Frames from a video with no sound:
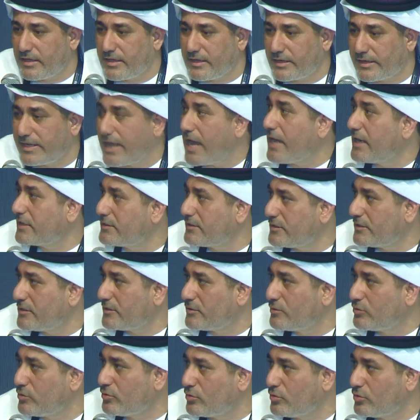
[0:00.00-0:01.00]

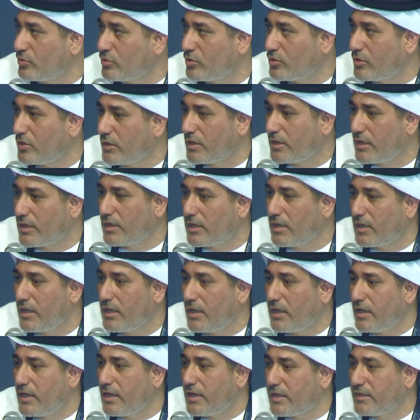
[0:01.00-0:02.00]
react to
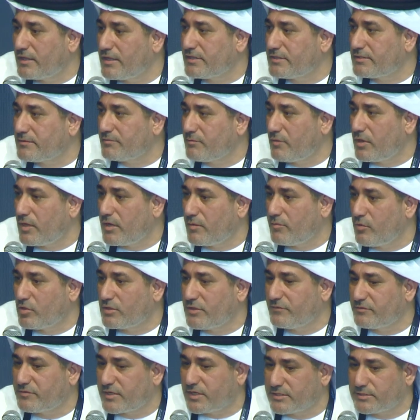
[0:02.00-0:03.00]
this
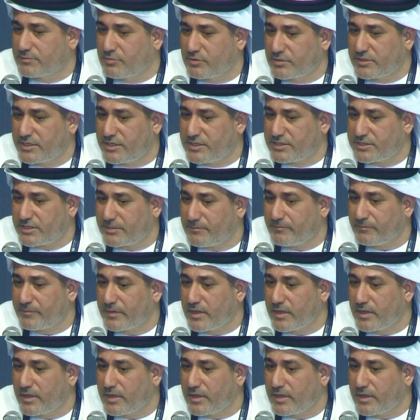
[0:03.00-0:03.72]
mode of transportation.